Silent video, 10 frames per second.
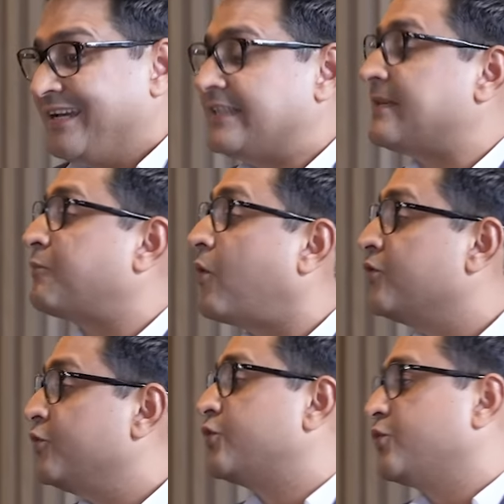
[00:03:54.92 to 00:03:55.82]
it's
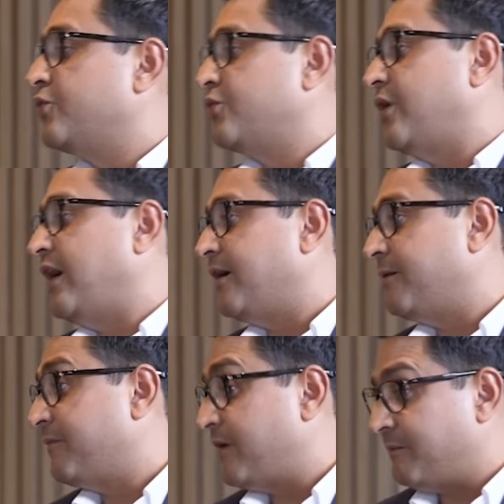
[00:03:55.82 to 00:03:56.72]
upon you to uh,
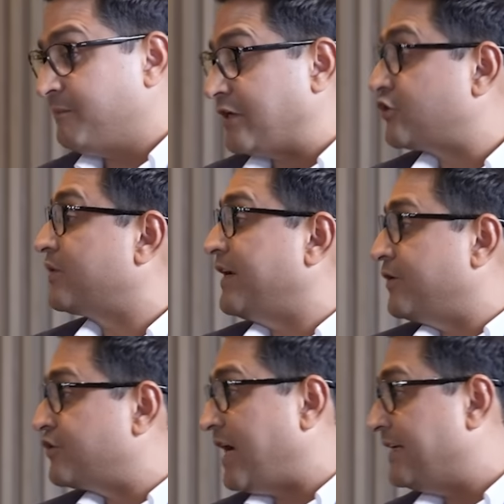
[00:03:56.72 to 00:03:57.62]
uh, make sure that
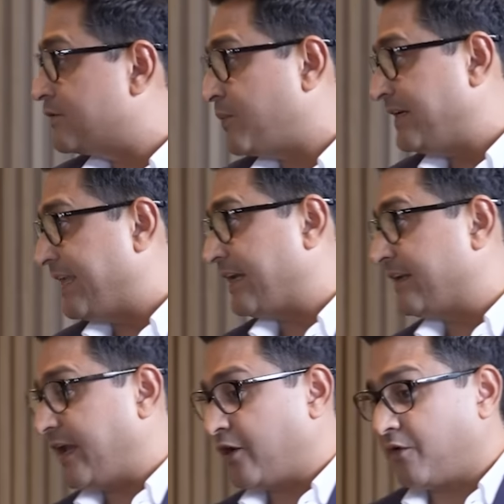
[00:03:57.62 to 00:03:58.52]
your child is well
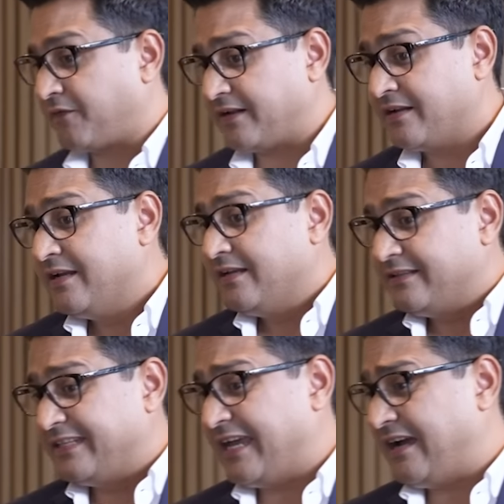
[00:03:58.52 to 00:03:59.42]
taken care of and
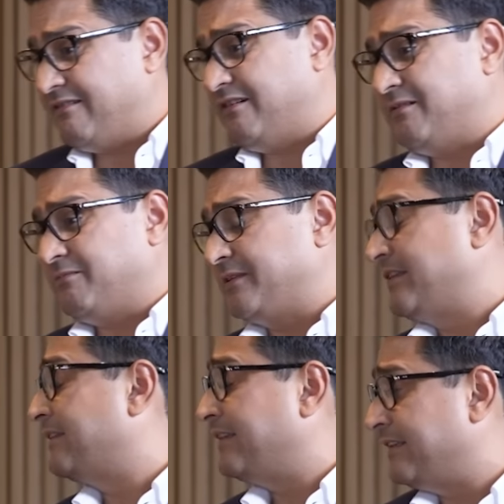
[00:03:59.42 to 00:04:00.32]
they are uh,
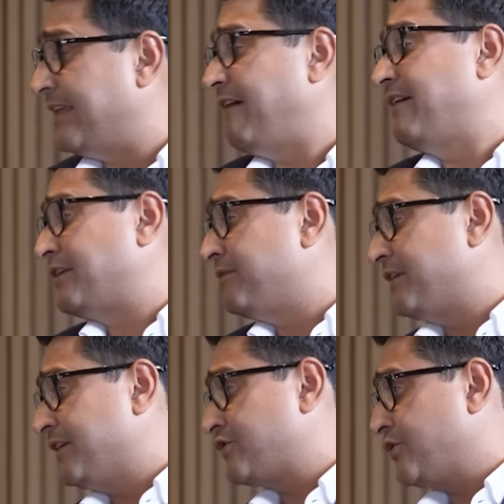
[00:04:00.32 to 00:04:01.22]
they, they have
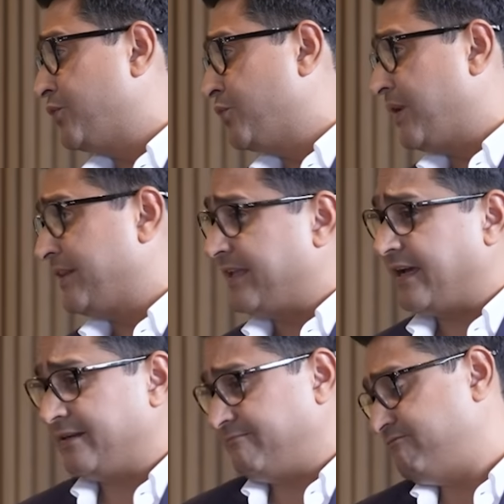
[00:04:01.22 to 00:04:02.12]
activities to do and they
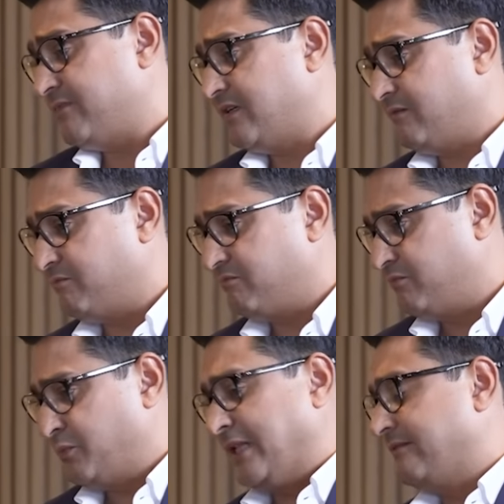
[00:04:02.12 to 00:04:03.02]
are
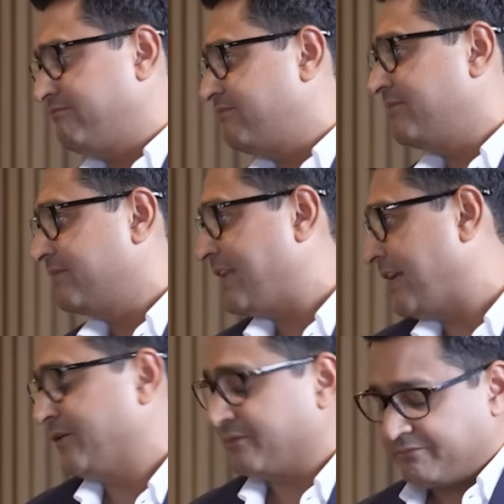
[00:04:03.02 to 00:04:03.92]
well
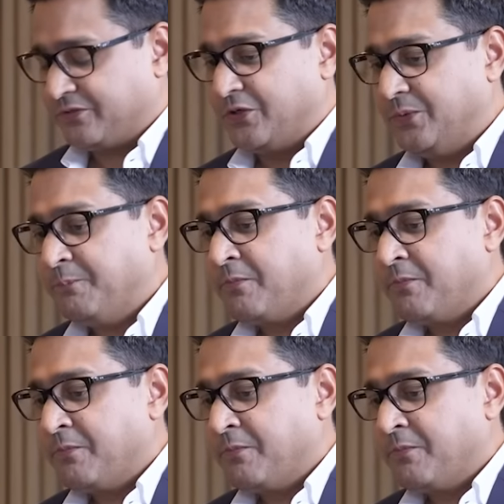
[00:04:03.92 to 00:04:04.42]
taken, you know